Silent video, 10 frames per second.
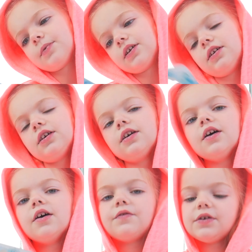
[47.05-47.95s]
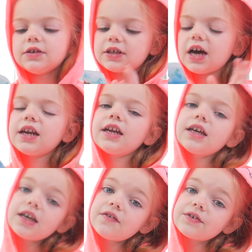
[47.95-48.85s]
but it feels kind of
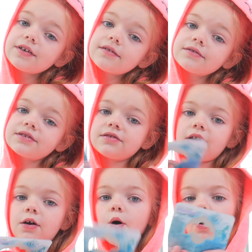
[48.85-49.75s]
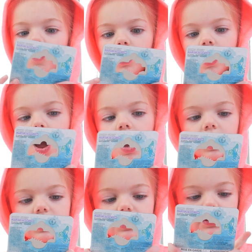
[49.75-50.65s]
heavy. So
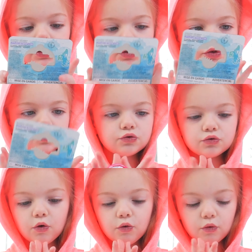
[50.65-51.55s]
this is so